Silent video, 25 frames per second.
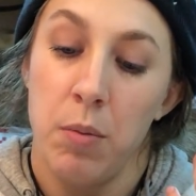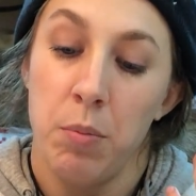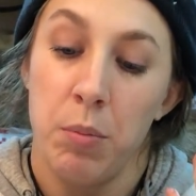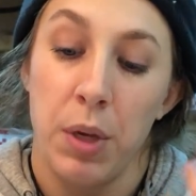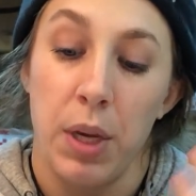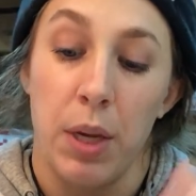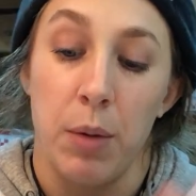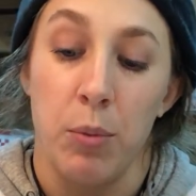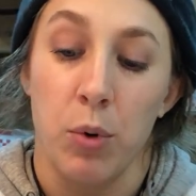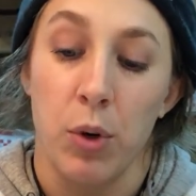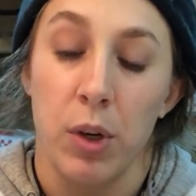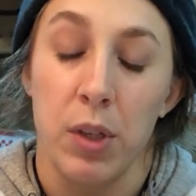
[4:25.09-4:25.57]

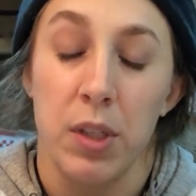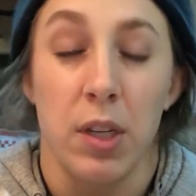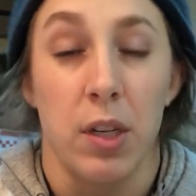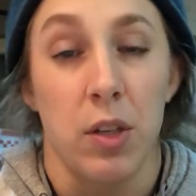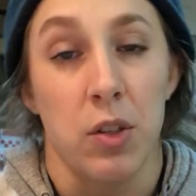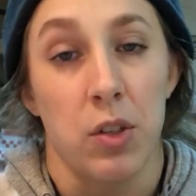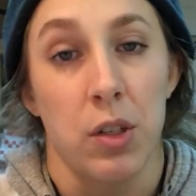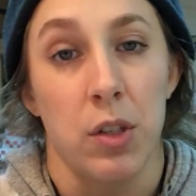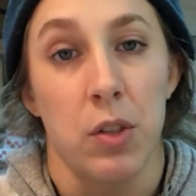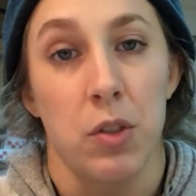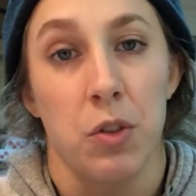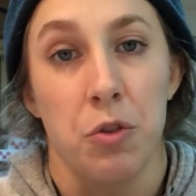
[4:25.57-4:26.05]
pay more
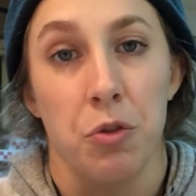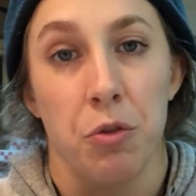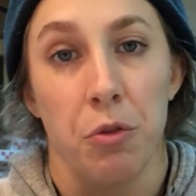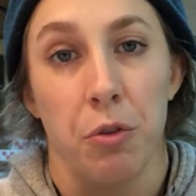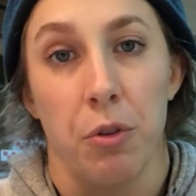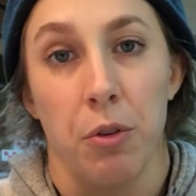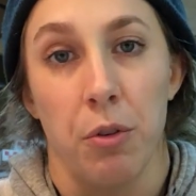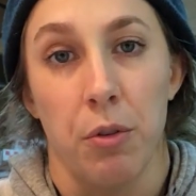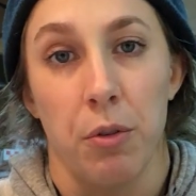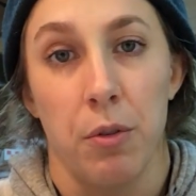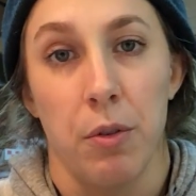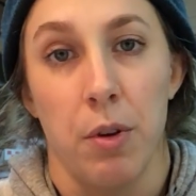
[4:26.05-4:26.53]
attention to
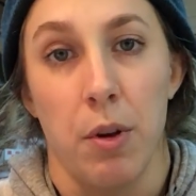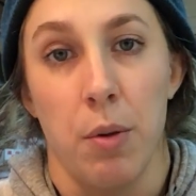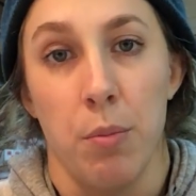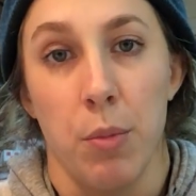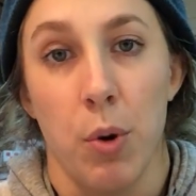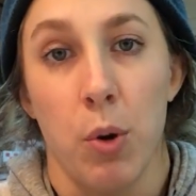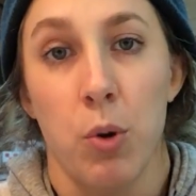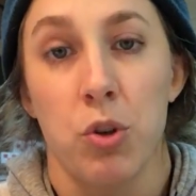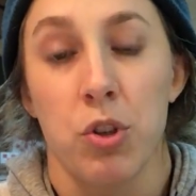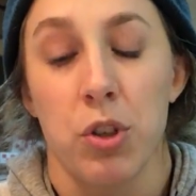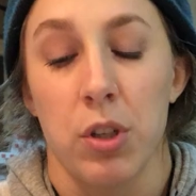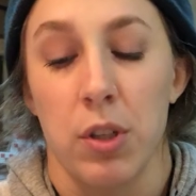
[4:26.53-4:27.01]
your
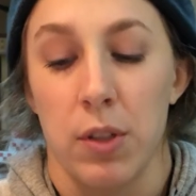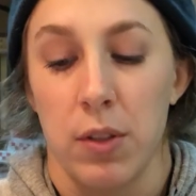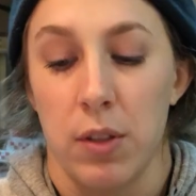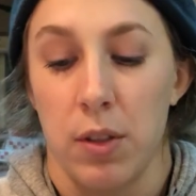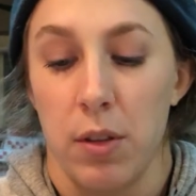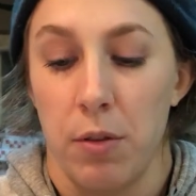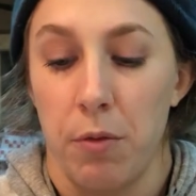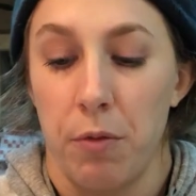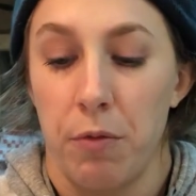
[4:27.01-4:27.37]
emotions and